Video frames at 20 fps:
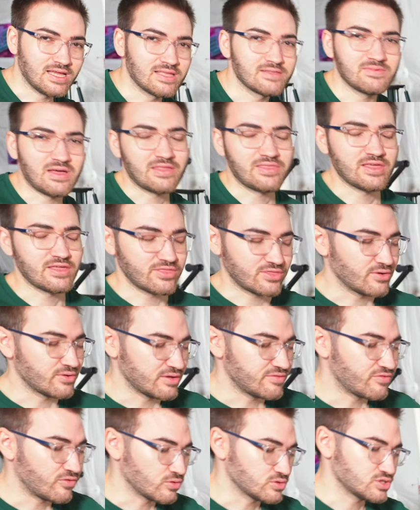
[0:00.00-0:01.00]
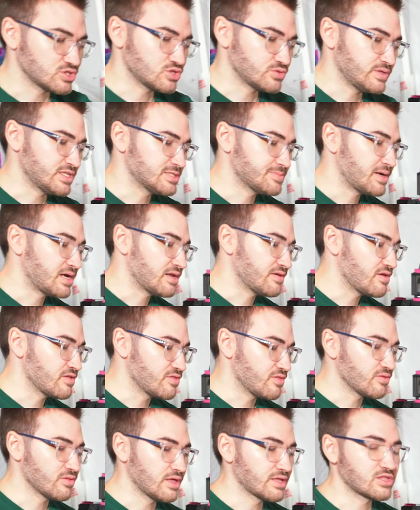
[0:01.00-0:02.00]
I think 34 is a sweet spot.
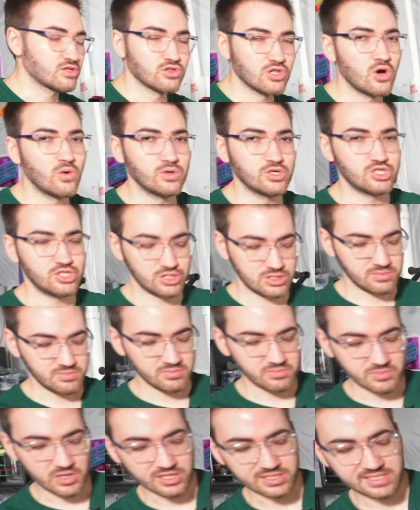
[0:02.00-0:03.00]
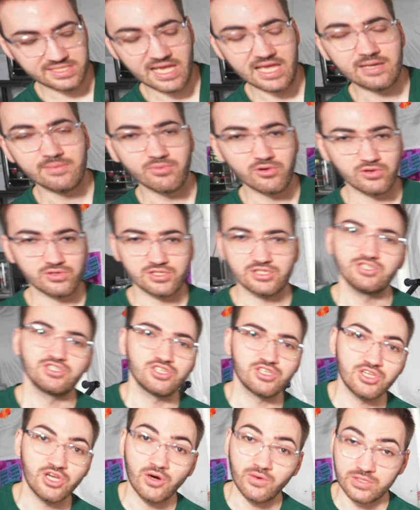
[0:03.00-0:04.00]
Like the lowest a sane person
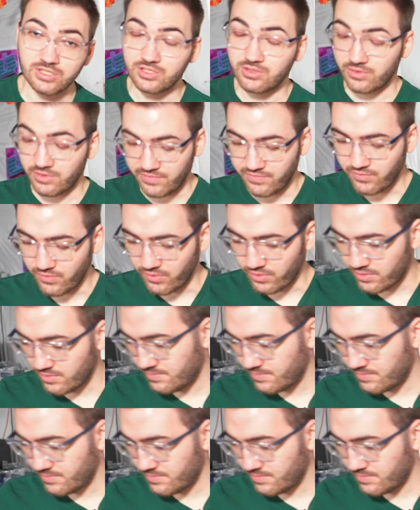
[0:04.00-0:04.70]
should go is 34.